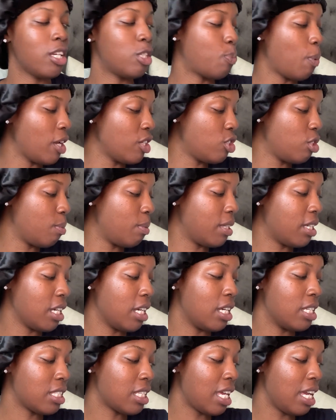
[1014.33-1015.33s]
especially
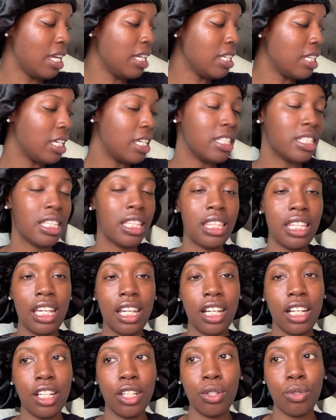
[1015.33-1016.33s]
because Kandi isn't
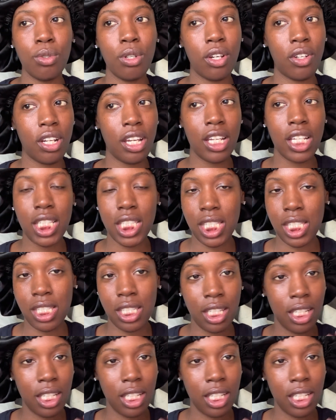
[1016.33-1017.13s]
there. And, you know, that's